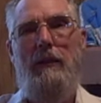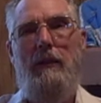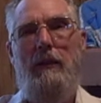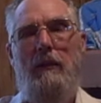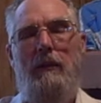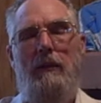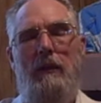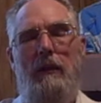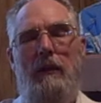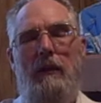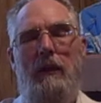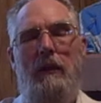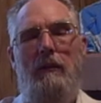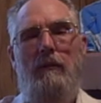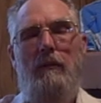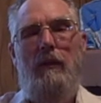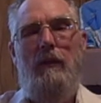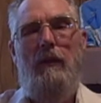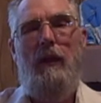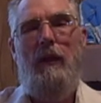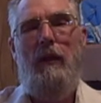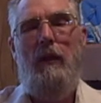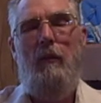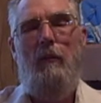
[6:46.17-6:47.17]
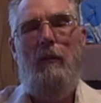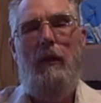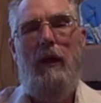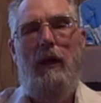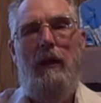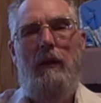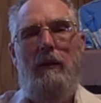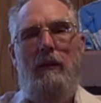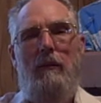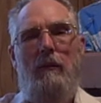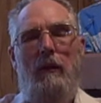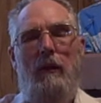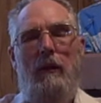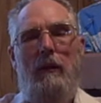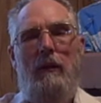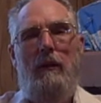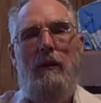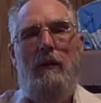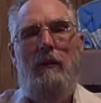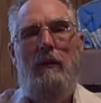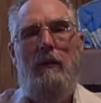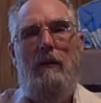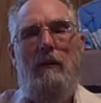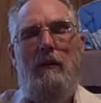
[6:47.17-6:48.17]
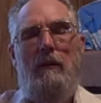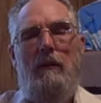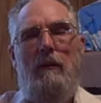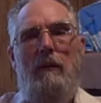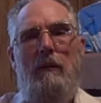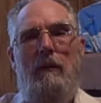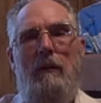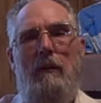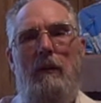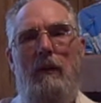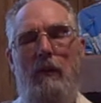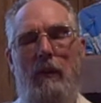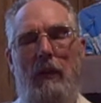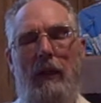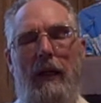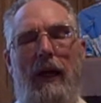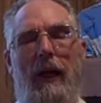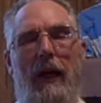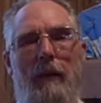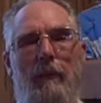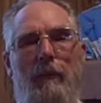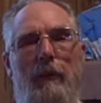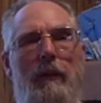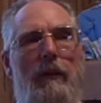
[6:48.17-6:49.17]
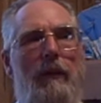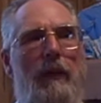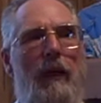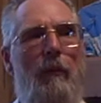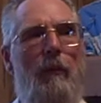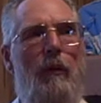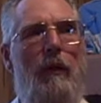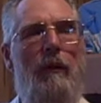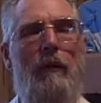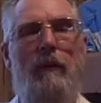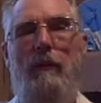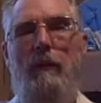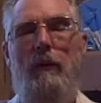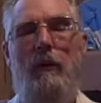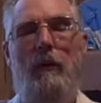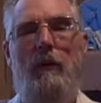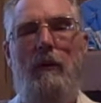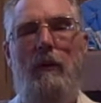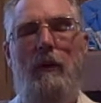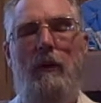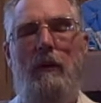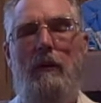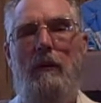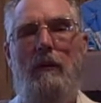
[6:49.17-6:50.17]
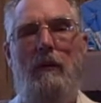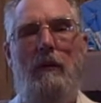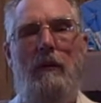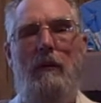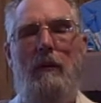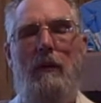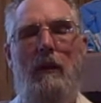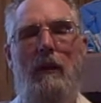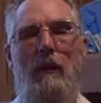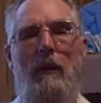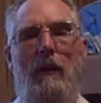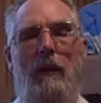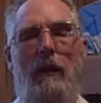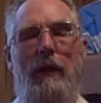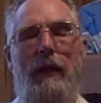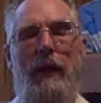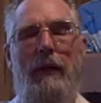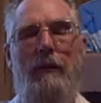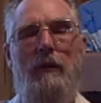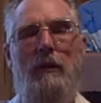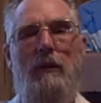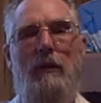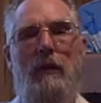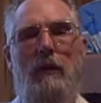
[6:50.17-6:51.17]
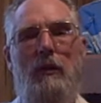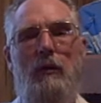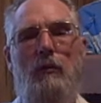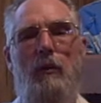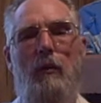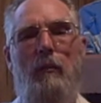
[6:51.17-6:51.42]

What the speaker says: just didn't even think about it, really. It happened, I went through it, and I was just